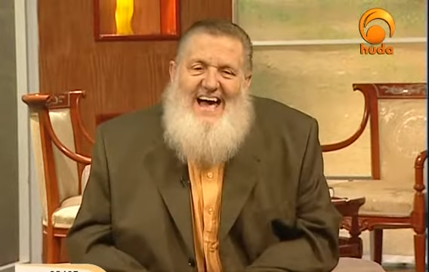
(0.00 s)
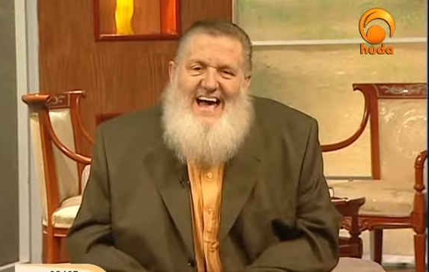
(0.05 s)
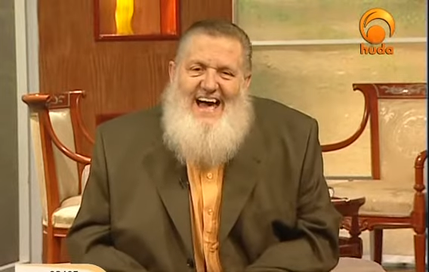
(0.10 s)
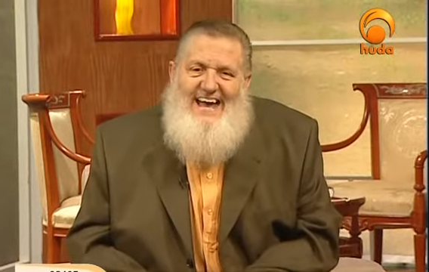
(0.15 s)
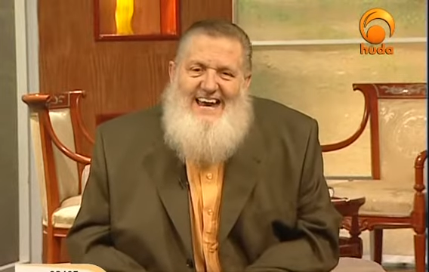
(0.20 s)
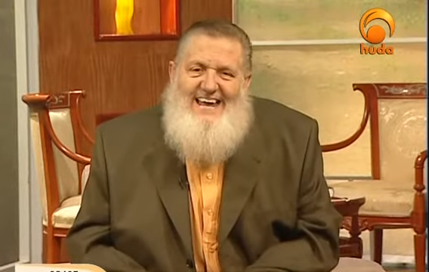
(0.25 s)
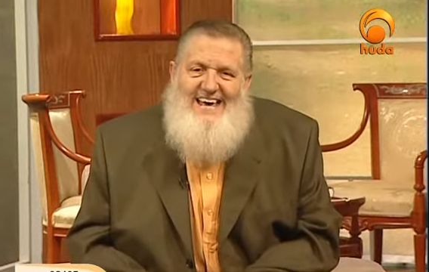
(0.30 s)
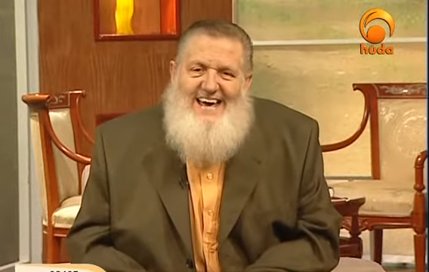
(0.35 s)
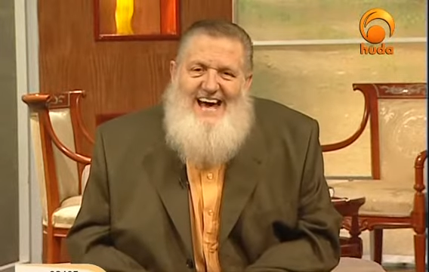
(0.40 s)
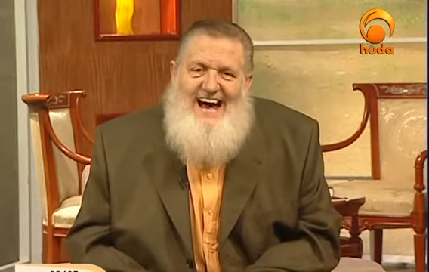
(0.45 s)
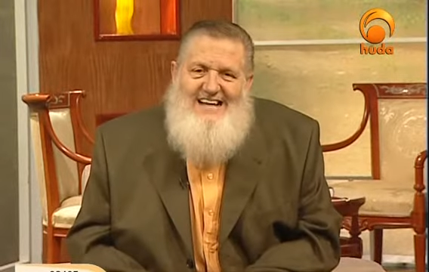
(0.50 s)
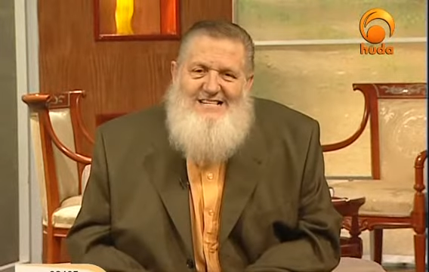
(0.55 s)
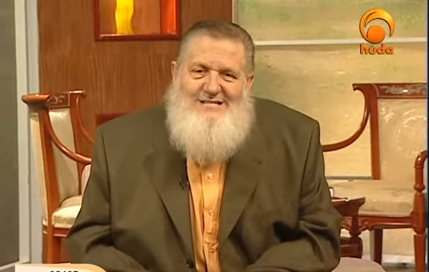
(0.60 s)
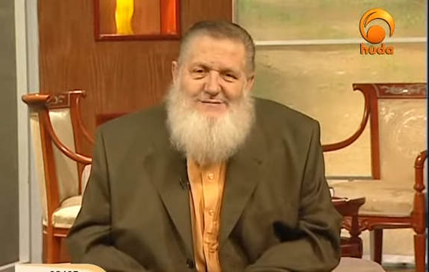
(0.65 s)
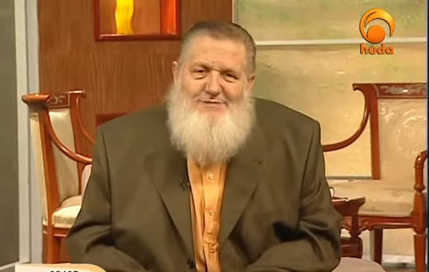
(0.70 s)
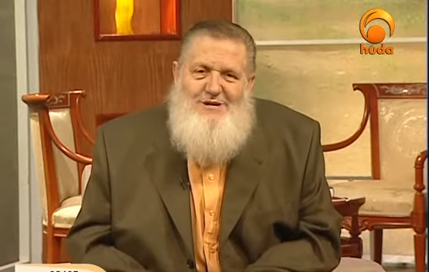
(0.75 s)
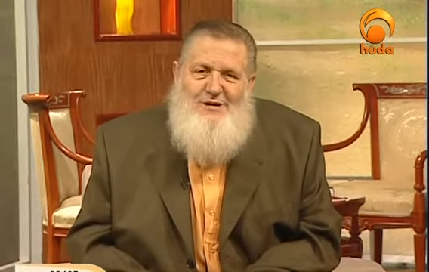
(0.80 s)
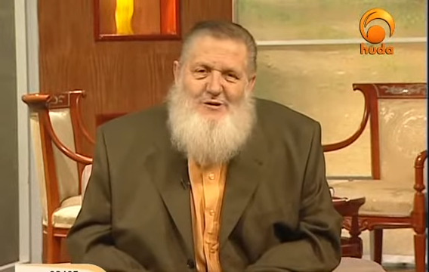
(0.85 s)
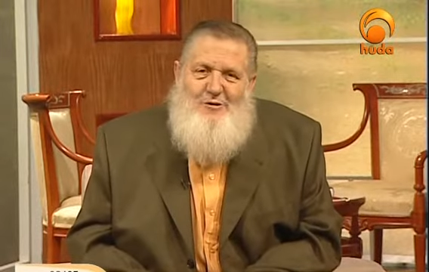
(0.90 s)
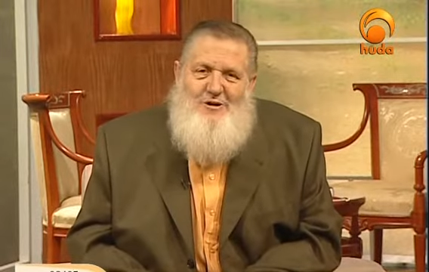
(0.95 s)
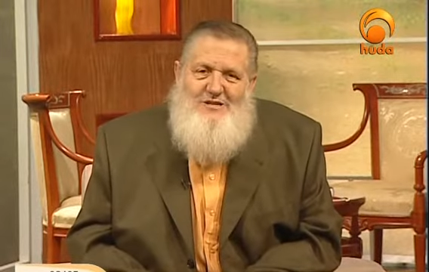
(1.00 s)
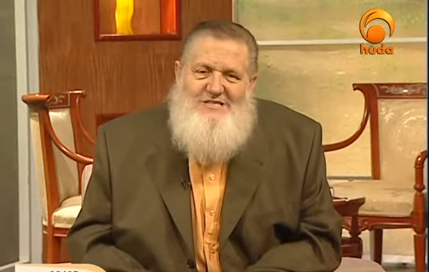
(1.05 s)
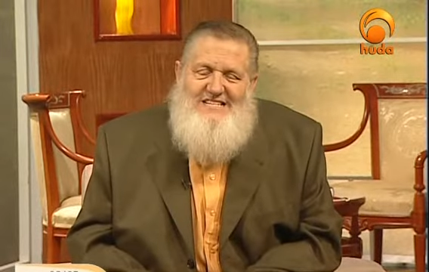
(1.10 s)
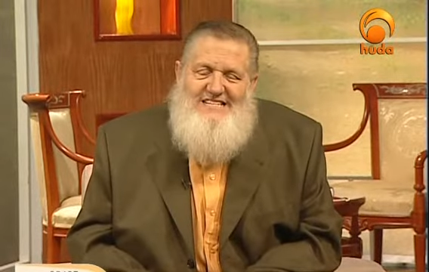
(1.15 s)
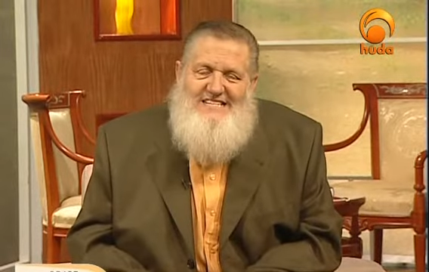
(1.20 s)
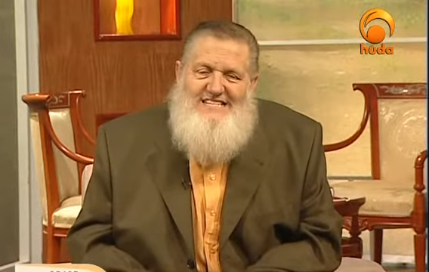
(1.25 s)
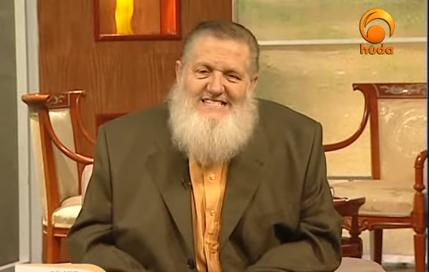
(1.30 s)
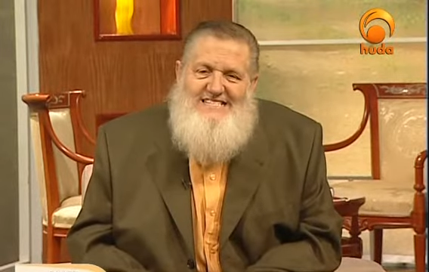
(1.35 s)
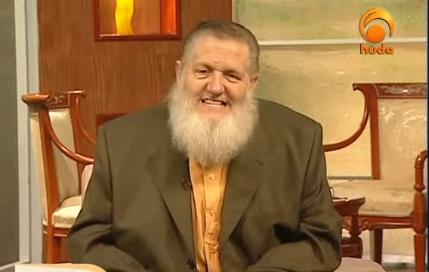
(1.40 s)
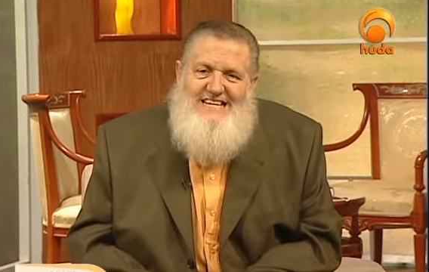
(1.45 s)
And he asked me a
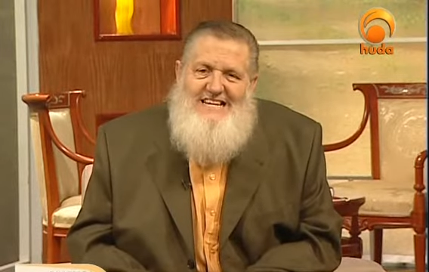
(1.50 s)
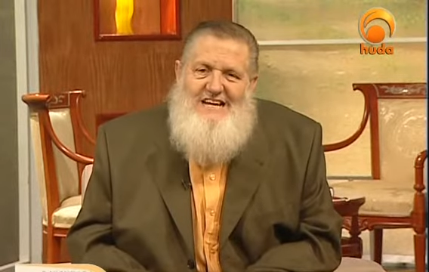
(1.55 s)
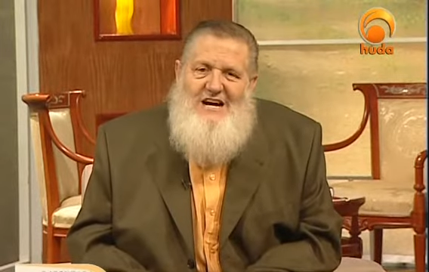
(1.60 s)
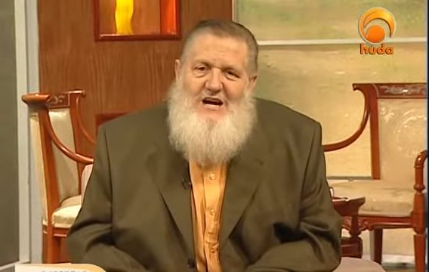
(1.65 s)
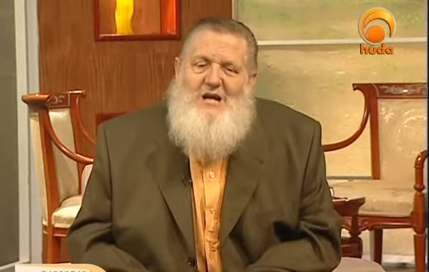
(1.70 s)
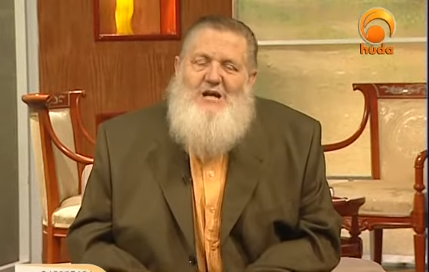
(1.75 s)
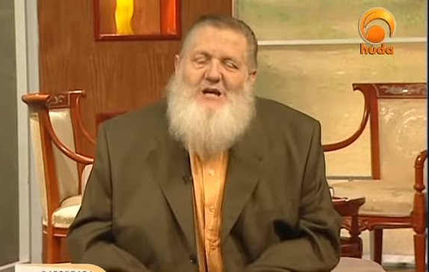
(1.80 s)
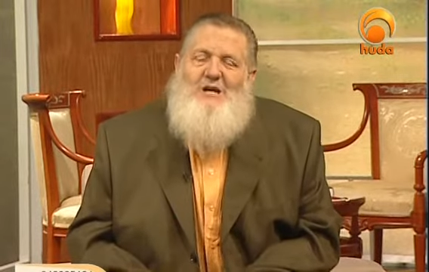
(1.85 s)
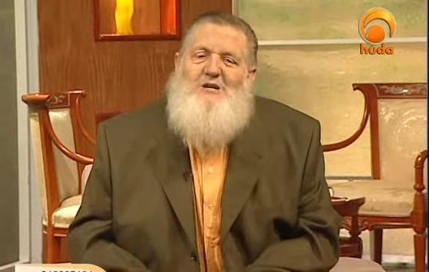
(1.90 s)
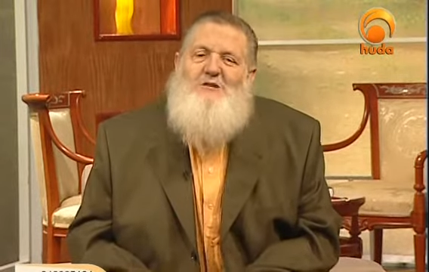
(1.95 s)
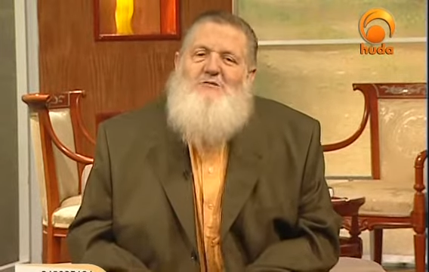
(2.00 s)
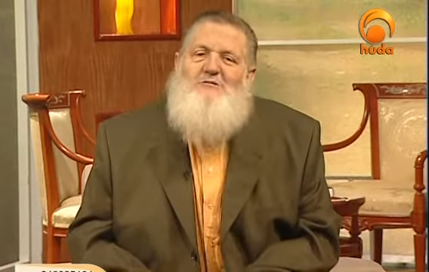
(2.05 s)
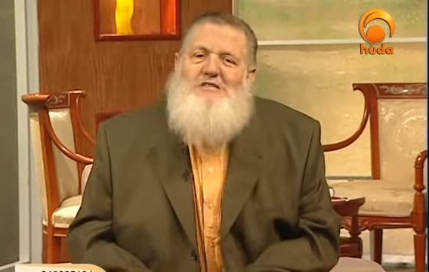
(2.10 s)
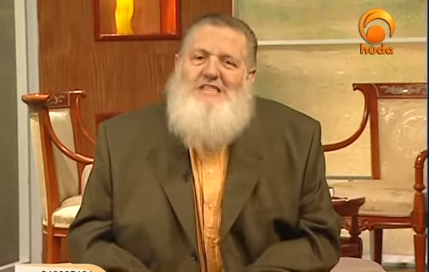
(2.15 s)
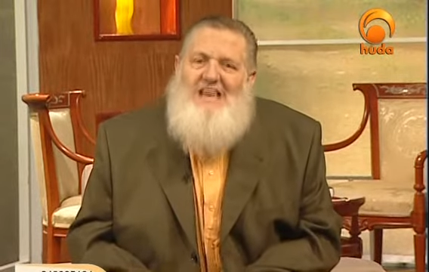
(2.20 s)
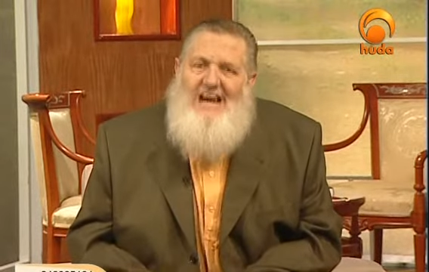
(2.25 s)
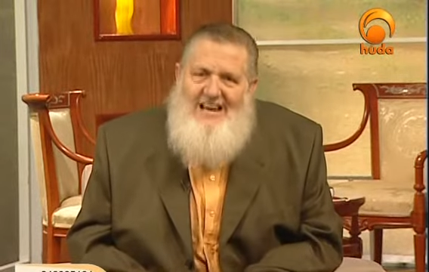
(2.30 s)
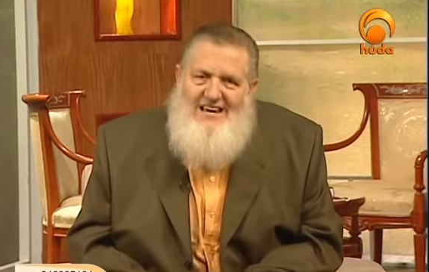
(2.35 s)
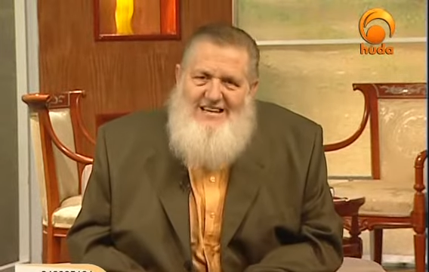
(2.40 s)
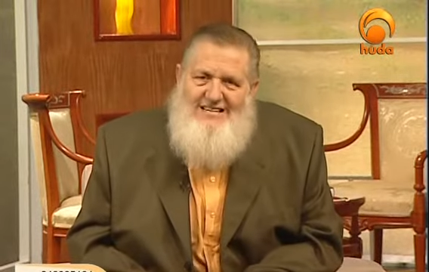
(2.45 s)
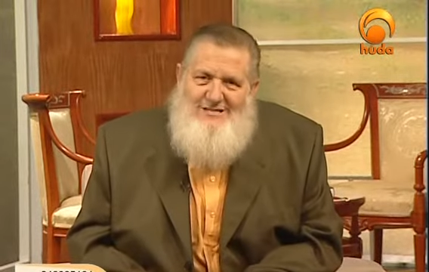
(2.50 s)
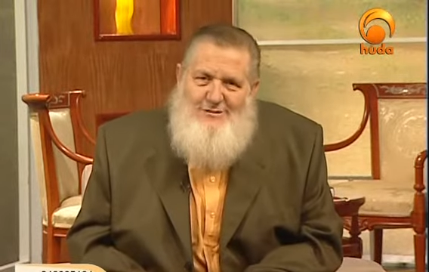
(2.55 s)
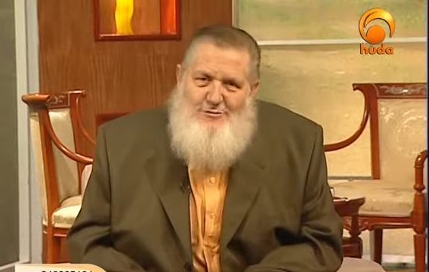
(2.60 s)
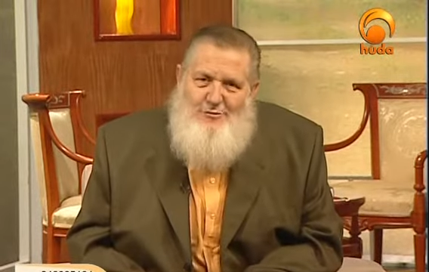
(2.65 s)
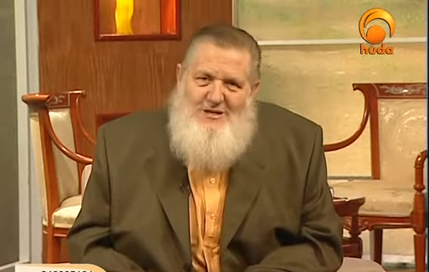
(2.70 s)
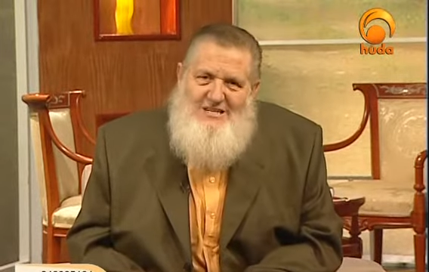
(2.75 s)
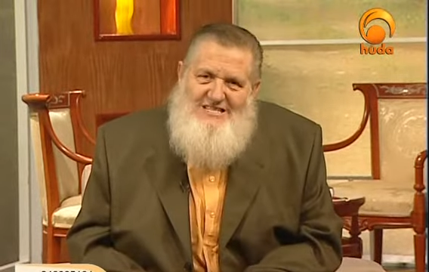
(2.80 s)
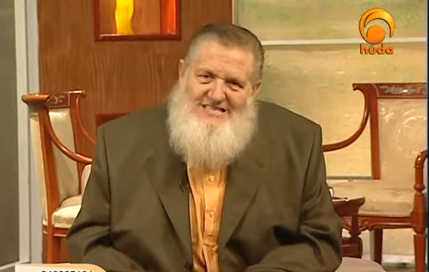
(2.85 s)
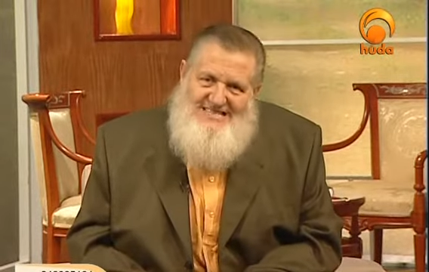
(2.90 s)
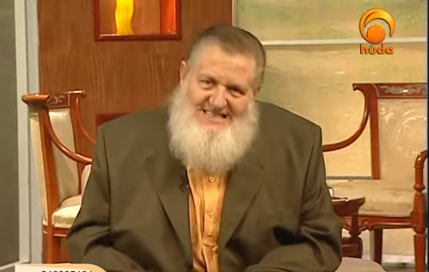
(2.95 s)
question. He said, can you tell us
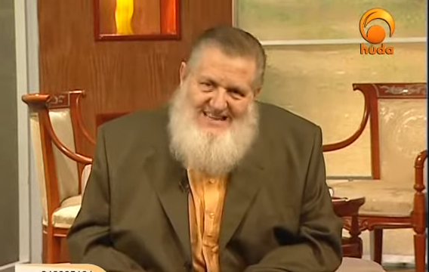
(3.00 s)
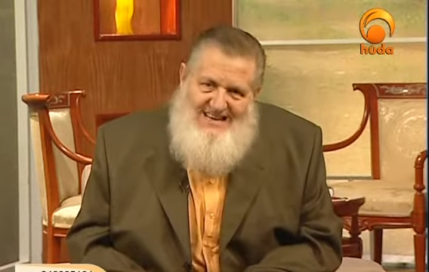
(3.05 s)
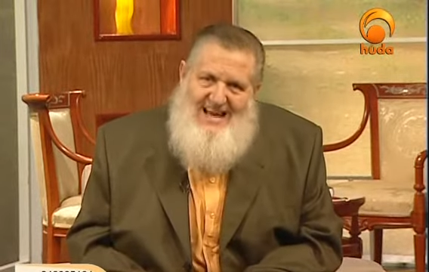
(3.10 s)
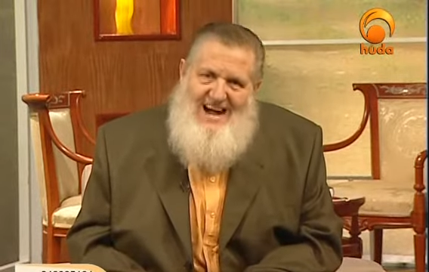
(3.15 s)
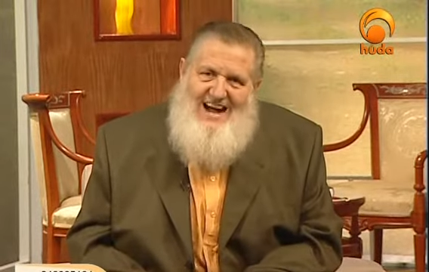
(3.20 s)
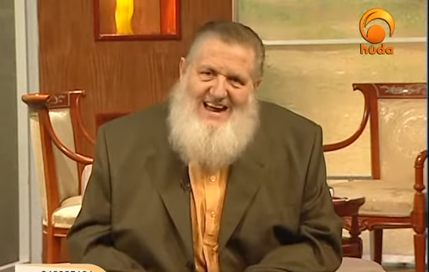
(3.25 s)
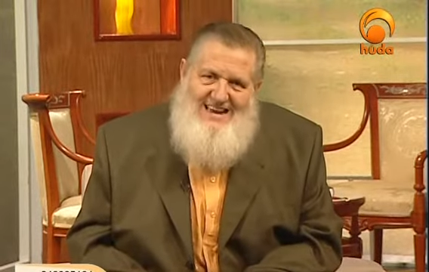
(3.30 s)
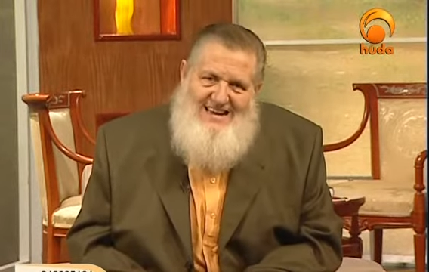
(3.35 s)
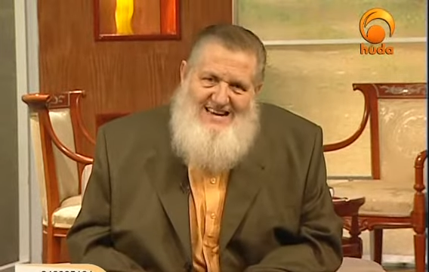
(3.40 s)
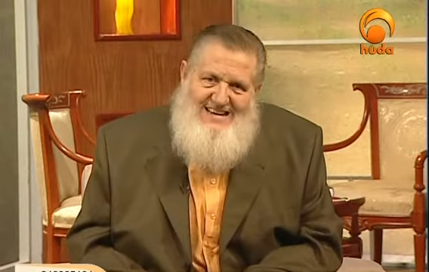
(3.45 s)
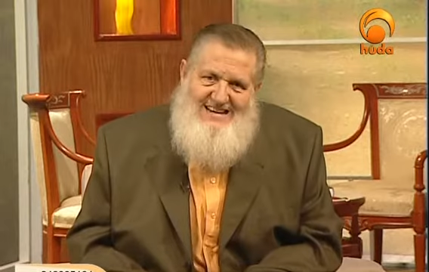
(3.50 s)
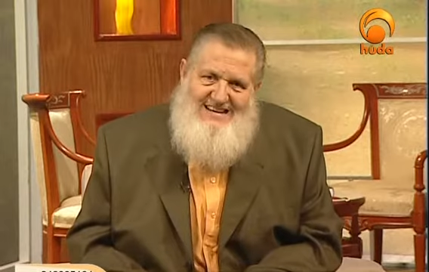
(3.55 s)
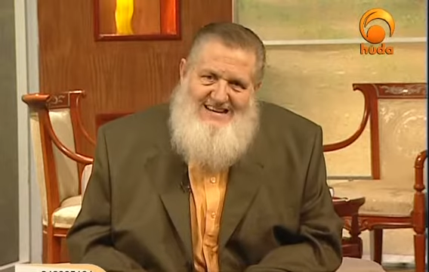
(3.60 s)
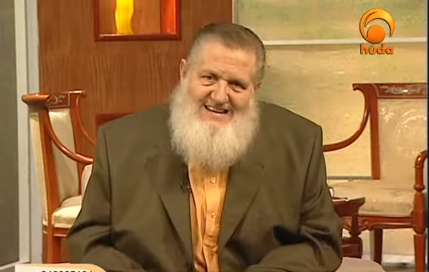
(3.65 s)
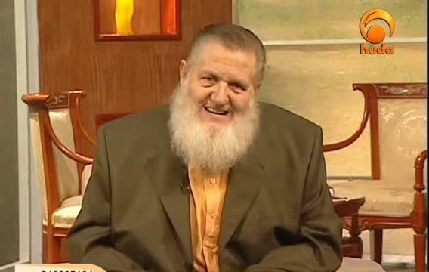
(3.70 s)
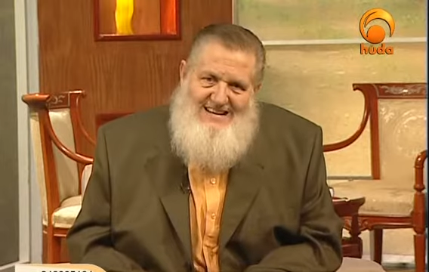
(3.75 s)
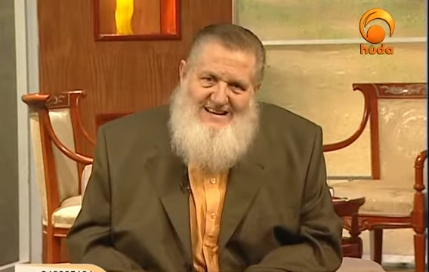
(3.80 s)
what it's like